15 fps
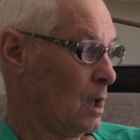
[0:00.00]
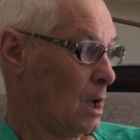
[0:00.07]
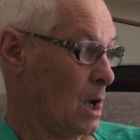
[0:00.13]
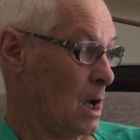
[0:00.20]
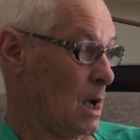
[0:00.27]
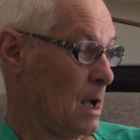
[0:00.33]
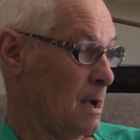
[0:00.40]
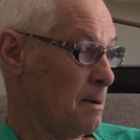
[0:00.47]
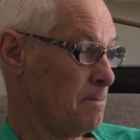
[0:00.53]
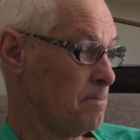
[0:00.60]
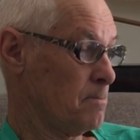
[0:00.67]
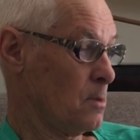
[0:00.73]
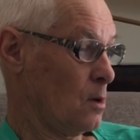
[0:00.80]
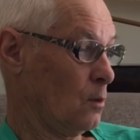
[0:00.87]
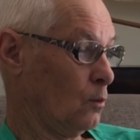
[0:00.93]

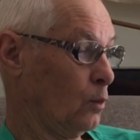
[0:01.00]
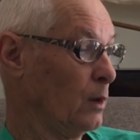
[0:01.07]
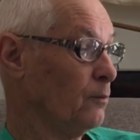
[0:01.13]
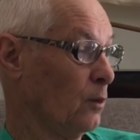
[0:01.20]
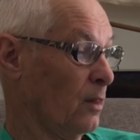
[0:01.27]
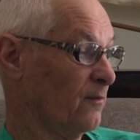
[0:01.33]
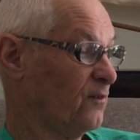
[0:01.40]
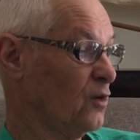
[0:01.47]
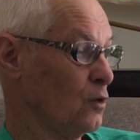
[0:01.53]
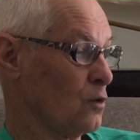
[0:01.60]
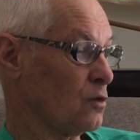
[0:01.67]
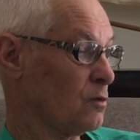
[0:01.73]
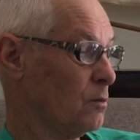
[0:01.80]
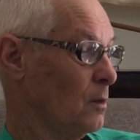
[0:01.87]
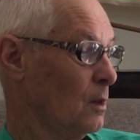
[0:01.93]
um, we were the
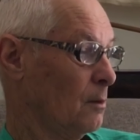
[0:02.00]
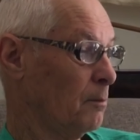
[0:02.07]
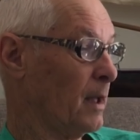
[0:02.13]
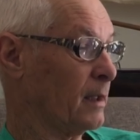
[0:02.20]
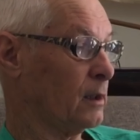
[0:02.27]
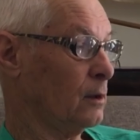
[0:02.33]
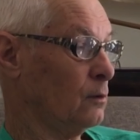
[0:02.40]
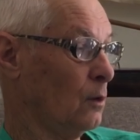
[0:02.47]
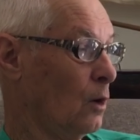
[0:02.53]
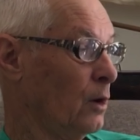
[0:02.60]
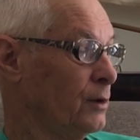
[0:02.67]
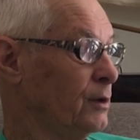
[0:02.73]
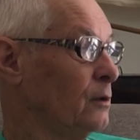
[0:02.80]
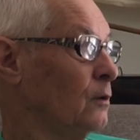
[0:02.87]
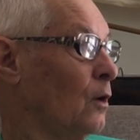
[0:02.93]
first back in
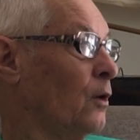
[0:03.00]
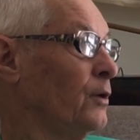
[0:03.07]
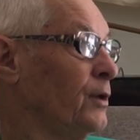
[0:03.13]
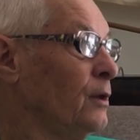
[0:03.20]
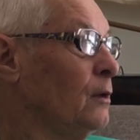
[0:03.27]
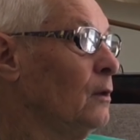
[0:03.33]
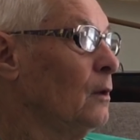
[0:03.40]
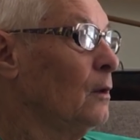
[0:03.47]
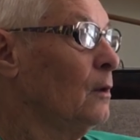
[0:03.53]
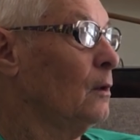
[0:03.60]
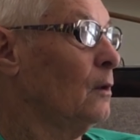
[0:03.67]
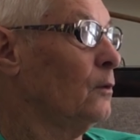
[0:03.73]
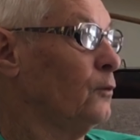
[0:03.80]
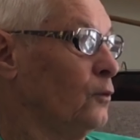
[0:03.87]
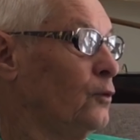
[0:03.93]
1990
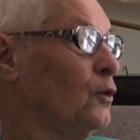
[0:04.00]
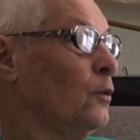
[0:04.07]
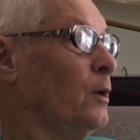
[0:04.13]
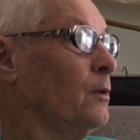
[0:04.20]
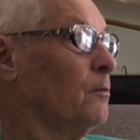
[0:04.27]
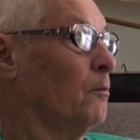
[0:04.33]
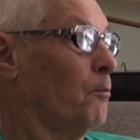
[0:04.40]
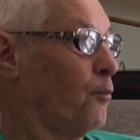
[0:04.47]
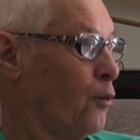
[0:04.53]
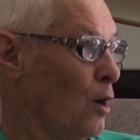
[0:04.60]
to do it